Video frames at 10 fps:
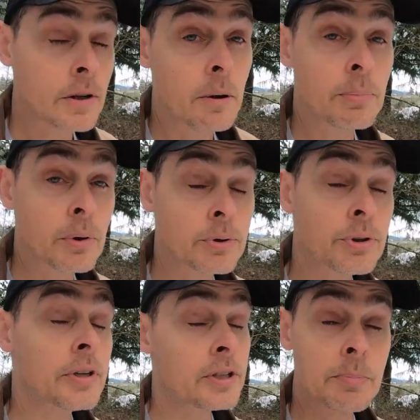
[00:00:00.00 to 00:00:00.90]

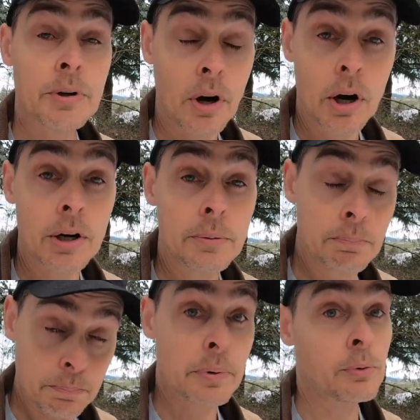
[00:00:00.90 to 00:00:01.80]
Composting has been hard
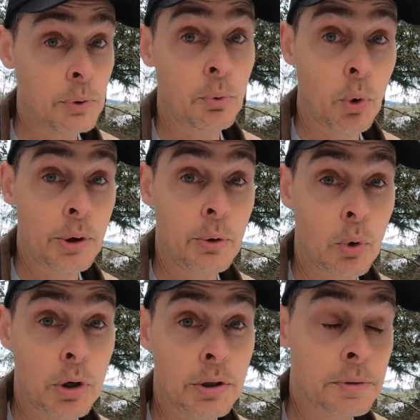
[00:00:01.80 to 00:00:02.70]
but rewarding
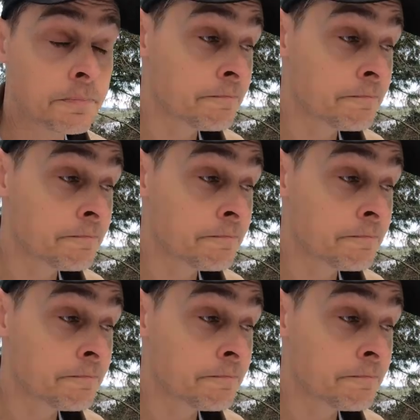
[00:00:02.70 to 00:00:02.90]
work.